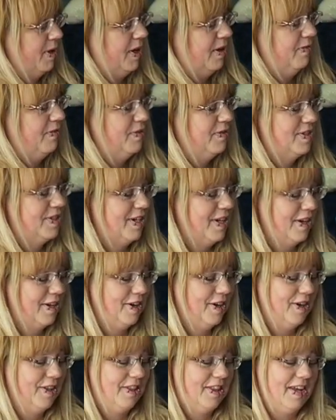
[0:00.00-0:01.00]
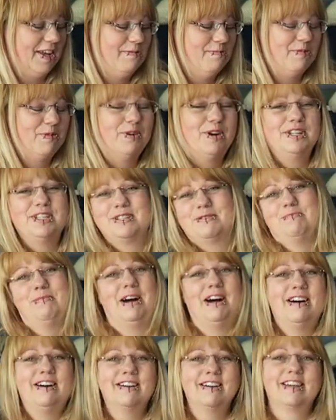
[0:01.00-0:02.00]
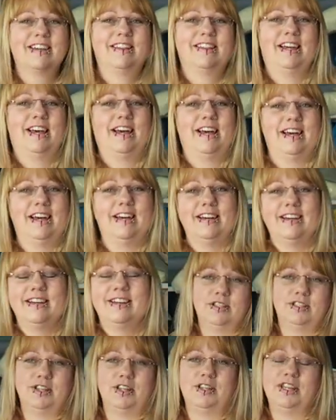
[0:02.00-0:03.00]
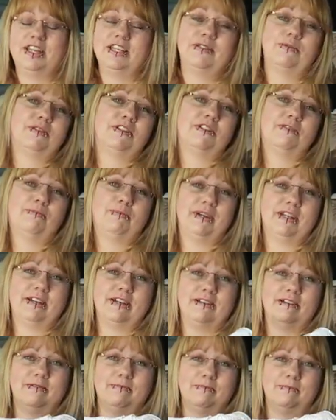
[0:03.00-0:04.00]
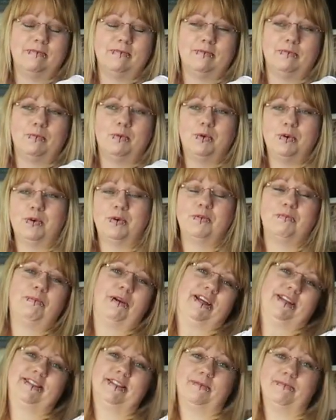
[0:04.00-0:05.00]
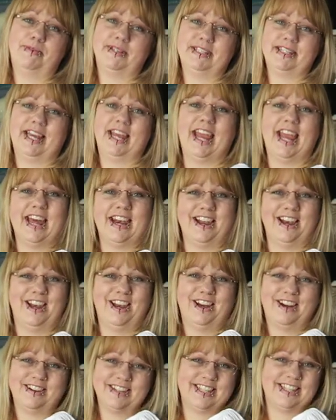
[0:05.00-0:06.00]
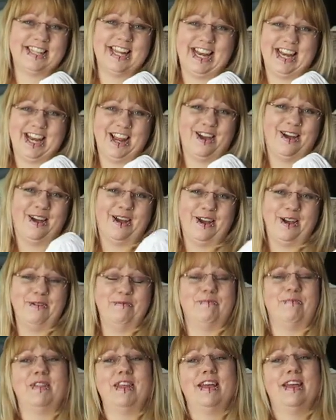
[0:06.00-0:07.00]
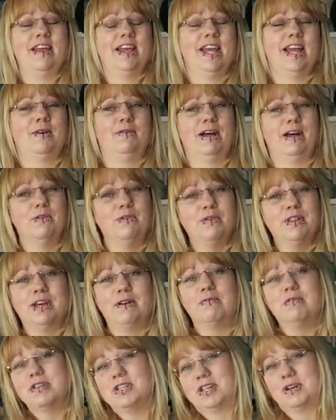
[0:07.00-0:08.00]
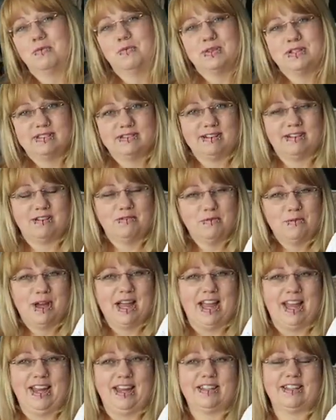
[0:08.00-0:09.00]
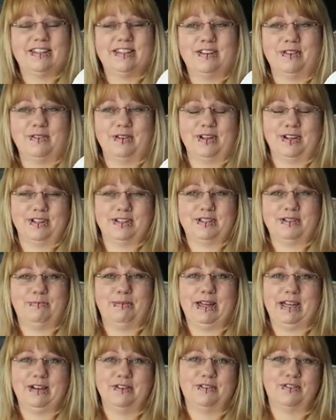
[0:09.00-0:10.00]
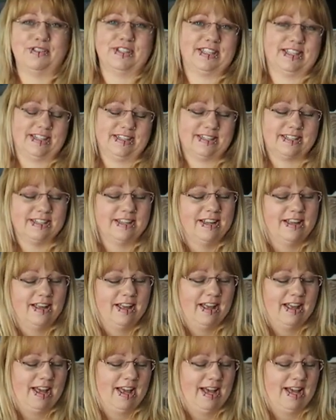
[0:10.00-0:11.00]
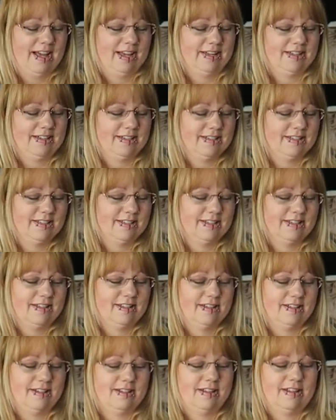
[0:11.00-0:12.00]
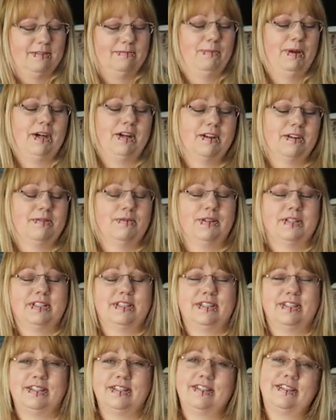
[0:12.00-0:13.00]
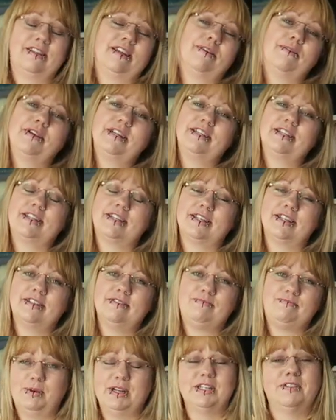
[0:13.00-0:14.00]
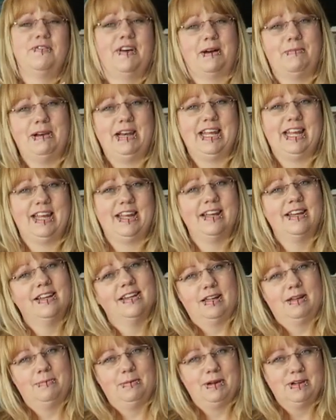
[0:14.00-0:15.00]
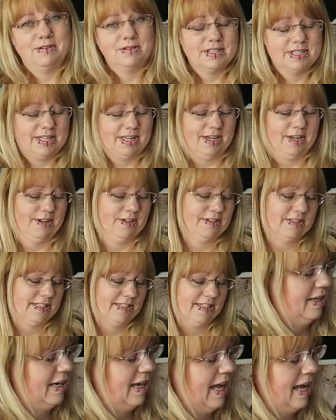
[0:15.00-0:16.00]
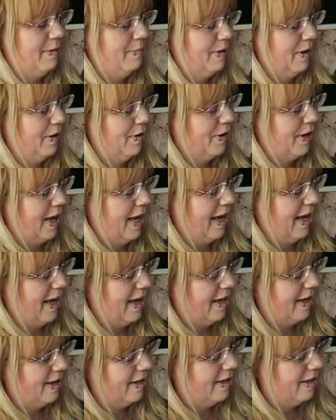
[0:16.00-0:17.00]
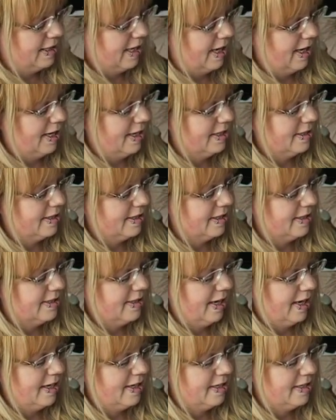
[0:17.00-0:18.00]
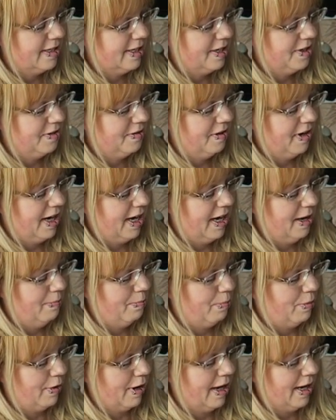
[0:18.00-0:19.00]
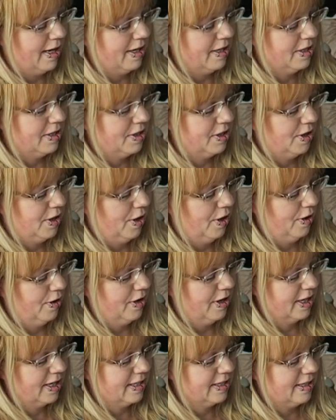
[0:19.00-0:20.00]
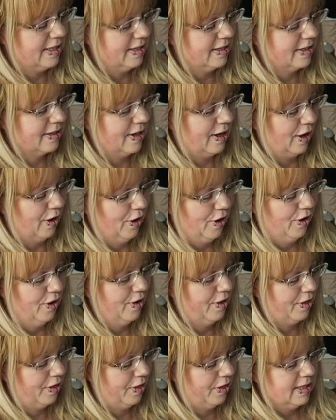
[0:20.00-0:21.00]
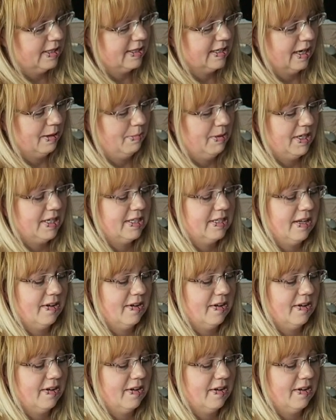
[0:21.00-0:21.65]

But you've also got the embroidered mark there. So this would have been worn by somebody in a large stately home where all their washing was sent away to be laundered. And the mark was to distinguish which family it belonged to. So the label on here says Centenary Brand Horrocks's Cloth, established